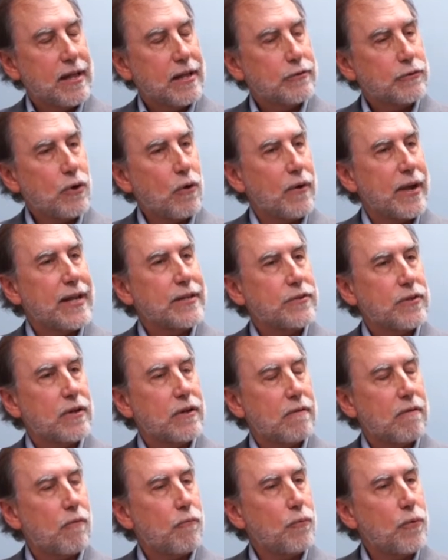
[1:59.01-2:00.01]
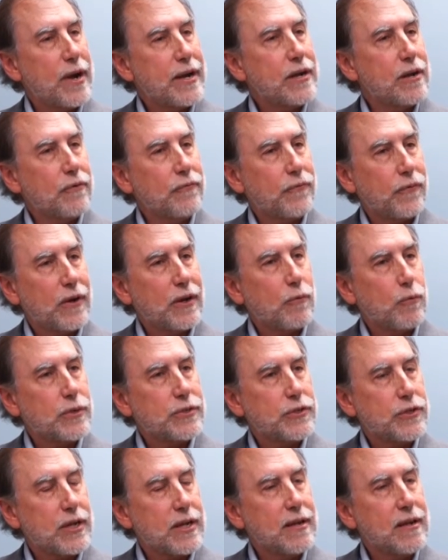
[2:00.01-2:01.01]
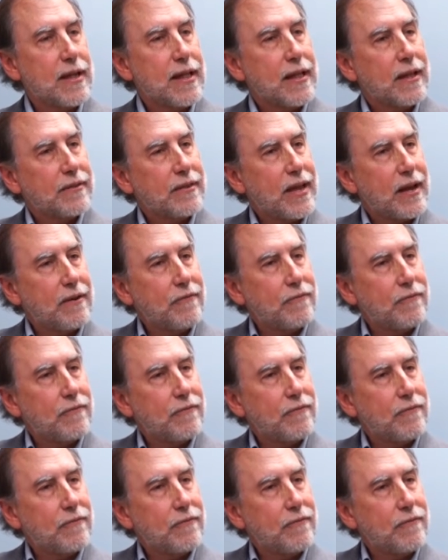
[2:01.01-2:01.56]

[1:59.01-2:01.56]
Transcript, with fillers: So it's a radio frequency that